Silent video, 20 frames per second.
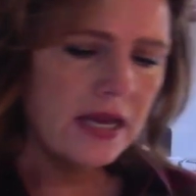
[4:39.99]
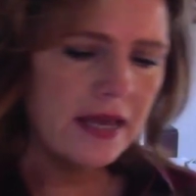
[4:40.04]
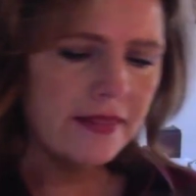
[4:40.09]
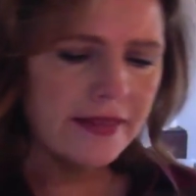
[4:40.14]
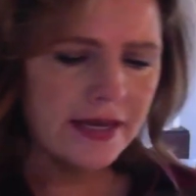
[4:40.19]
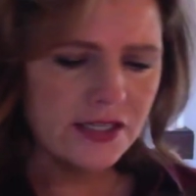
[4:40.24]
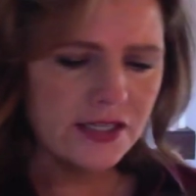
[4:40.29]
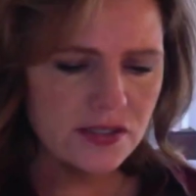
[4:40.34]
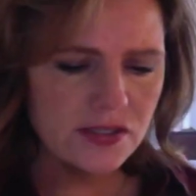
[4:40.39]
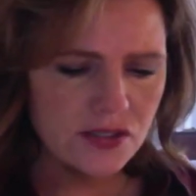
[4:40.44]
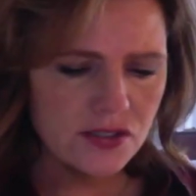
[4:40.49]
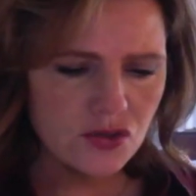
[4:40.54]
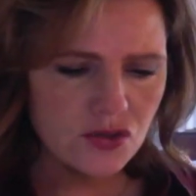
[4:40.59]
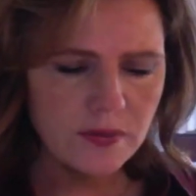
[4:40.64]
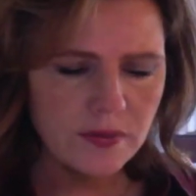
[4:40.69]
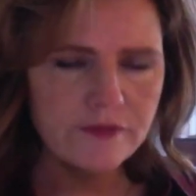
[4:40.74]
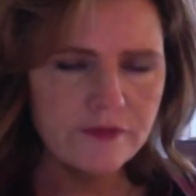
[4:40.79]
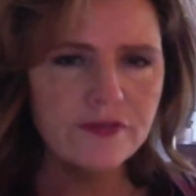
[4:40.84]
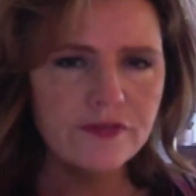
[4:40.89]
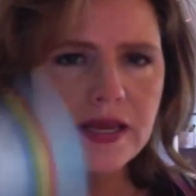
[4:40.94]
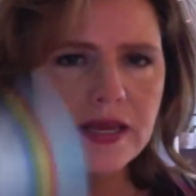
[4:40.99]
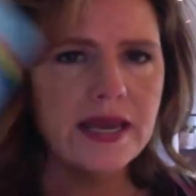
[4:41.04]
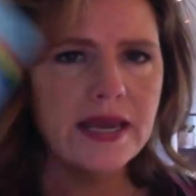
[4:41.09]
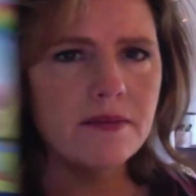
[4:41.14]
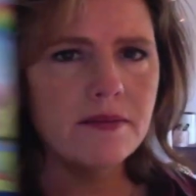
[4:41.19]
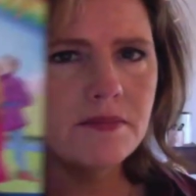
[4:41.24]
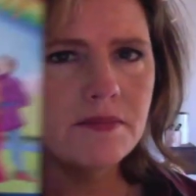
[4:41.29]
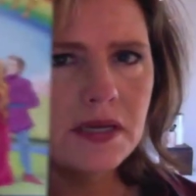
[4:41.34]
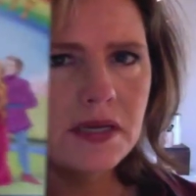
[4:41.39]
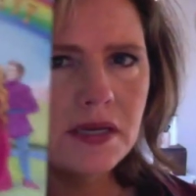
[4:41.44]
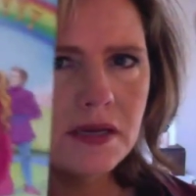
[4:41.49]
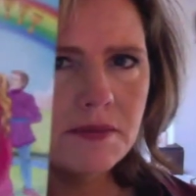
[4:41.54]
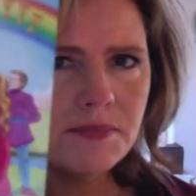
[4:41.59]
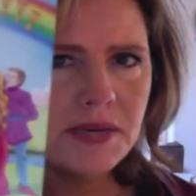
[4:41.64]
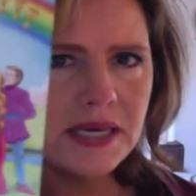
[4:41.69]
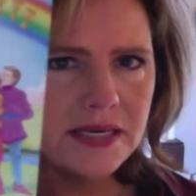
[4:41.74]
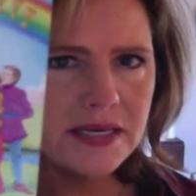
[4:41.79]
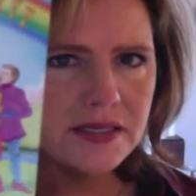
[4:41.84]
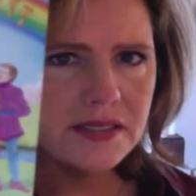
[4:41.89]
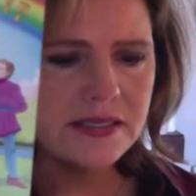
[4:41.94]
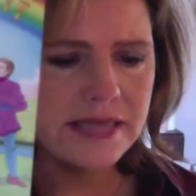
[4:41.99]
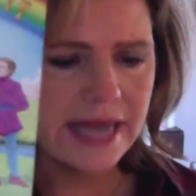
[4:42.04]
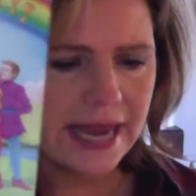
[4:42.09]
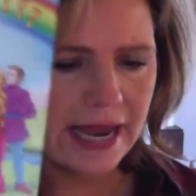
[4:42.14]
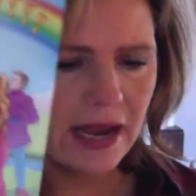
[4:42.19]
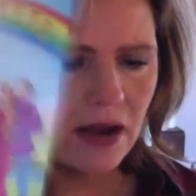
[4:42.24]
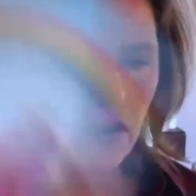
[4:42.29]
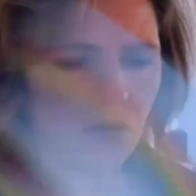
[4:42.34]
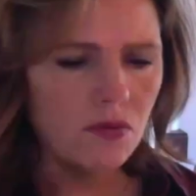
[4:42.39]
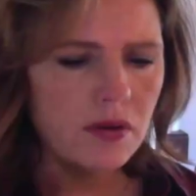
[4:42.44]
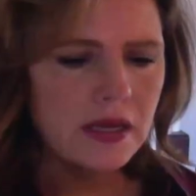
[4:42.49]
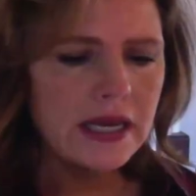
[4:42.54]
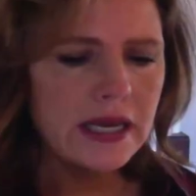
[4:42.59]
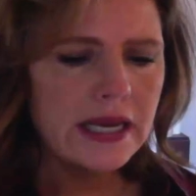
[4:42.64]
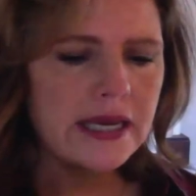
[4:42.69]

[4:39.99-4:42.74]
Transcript: That's this twin flame piece now,